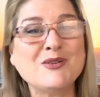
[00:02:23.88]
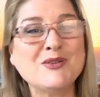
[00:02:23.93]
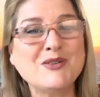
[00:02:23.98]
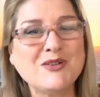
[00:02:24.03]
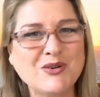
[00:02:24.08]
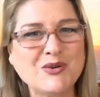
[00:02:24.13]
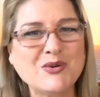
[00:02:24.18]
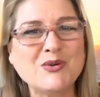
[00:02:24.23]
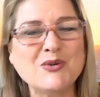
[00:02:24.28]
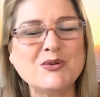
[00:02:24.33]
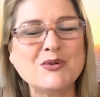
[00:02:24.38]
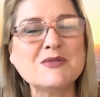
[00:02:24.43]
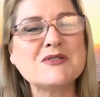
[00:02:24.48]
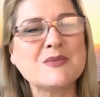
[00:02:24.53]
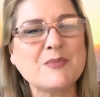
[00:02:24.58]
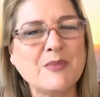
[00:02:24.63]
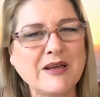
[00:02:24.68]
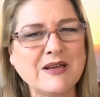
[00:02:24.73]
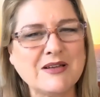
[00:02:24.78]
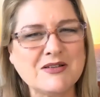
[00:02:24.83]
good call
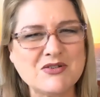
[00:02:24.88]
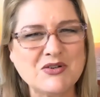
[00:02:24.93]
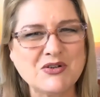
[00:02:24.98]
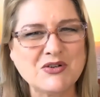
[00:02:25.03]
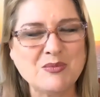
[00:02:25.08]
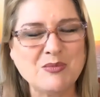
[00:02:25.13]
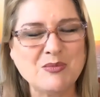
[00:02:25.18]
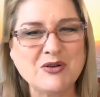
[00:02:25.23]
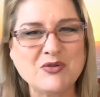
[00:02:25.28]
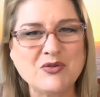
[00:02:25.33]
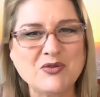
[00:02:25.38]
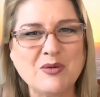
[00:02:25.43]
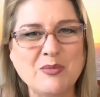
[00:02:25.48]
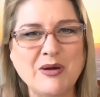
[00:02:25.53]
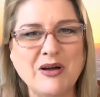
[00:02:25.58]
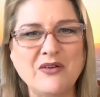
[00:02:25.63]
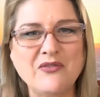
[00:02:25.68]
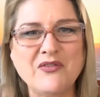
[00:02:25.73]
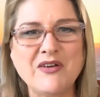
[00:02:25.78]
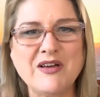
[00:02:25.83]
to make a documentary
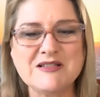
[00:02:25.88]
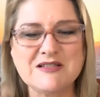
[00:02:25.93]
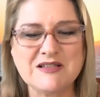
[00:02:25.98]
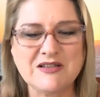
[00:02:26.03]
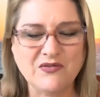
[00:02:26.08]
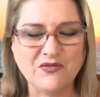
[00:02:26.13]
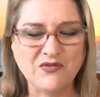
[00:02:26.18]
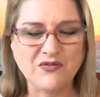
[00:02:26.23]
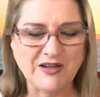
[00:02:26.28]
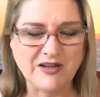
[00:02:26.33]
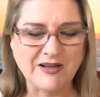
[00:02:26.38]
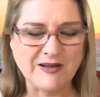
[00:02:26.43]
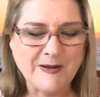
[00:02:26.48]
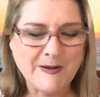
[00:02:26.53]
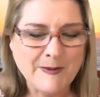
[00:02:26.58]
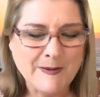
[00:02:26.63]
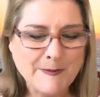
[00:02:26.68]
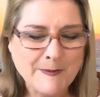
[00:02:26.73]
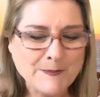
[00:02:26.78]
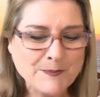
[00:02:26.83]
about facing fear.
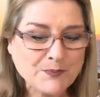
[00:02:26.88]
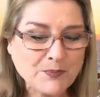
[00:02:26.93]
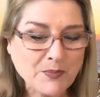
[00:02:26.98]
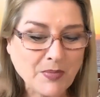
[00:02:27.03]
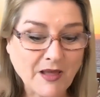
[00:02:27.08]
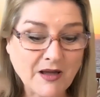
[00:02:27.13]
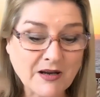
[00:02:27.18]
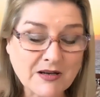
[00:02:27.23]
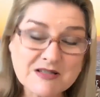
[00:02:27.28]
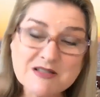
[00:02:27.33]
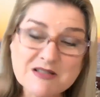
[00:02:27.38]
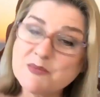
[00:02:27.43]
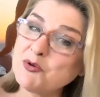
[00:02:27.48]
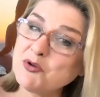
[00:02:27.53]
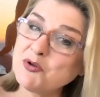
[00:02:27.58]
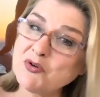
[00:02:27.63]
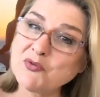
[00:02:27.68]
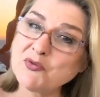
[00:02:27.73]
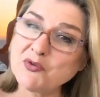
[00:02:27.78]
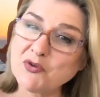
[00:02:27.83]
And it's a
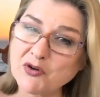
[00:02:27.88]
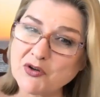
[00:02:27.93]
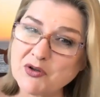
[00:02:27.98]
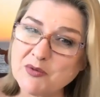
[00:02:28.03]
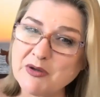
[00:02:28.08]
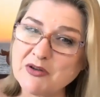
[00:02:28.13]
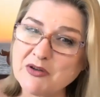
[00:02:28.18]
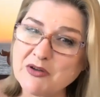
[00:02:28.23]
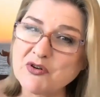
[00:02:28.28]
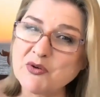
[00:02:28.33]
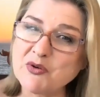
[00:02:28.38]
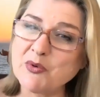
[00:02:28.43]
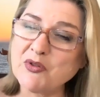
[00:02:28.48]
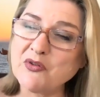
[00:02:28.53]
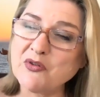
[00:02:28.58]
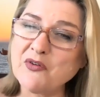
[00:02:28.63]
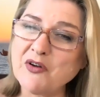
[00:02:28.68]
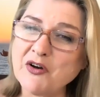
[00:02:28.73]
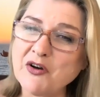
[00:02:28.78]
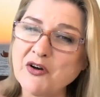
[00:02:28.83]
beautiful documentary with
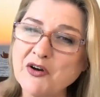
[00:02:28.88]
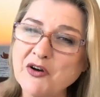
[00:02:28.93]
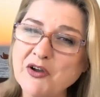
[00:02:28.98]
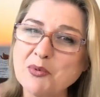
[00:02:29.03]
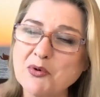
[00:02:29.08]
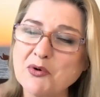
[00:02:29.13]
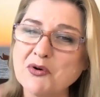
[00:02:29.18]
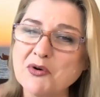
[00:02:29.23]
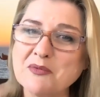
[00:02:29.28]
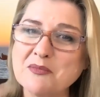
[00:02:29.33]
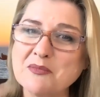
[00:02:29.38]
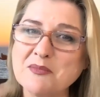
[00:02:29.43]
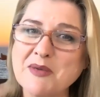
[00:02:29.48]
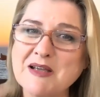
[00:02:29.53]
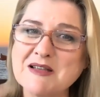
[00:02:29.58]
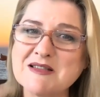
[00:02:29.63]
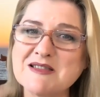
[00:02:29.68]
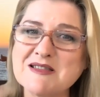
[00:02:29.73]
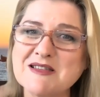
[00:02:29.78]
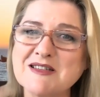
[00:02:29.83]
a very important
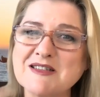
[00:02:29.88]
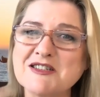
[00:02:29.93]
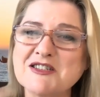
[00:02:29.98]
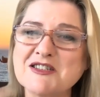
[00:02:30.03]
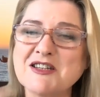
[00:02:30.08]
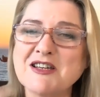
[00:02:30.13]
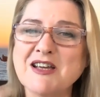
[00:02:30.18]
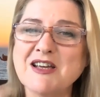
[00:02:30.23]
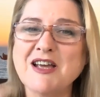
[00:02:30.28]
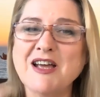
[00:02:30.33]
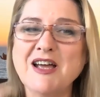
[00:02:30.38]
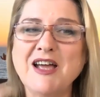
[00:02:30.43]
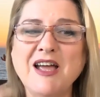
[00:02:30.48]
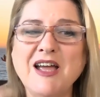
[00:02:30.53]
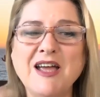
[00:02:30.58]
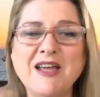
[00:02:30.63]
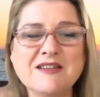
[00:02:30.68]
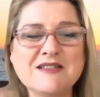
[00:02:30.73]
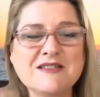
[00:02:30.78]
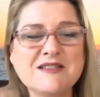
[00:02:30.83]
message.
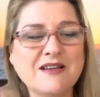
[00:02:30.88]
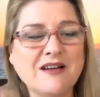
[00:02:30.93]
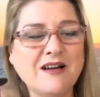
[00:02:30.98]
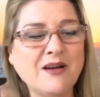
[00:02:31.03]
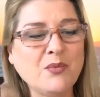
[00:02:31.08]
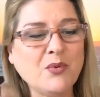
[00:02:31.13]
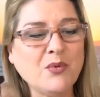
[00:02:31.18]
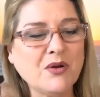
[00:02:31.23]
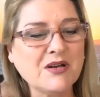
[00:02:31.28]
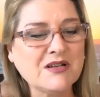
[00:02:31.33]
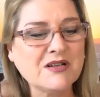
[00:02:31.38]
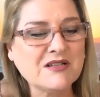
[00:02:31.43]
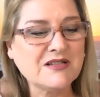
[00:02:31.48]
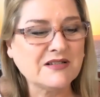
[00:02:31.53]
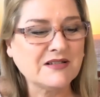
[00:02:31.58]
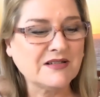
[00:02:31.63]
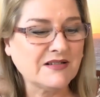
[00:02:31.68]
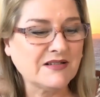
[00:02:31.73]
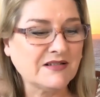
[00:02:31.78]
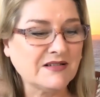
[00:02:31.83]
And I wanted
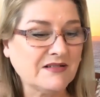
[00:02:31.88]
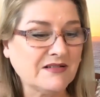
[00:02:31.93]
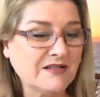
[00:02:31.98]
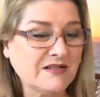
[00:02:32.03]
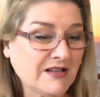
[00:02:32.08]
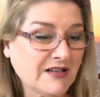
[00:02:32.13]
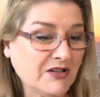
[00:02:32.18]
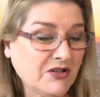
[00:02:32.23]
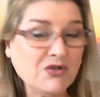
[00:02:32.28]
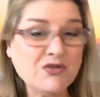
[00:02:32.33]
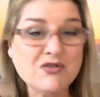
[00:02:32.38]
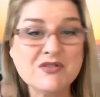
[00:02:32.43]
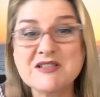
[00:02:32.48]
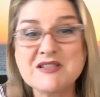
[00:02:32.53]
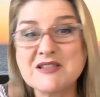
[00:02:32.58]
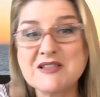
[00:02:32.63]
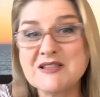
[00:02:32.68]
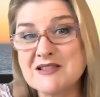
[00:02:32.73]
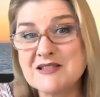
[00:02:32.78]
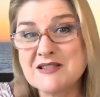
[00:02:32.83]
to use
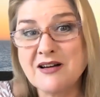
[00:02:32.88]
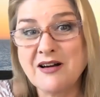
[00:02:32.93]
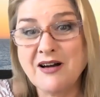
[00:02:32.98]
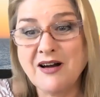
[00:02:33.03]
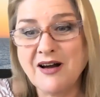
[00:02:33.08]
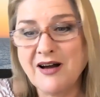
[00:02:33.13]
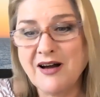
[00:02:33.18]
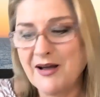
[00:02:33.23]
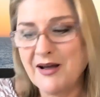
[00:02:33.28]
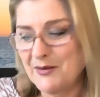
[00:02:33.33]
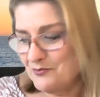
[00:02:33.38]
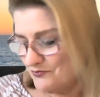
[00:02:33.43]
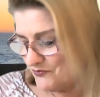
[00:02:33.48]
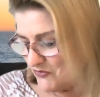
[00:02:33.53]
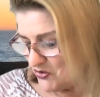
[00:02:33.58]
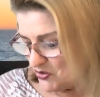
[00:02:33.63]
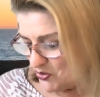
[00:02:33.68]
this time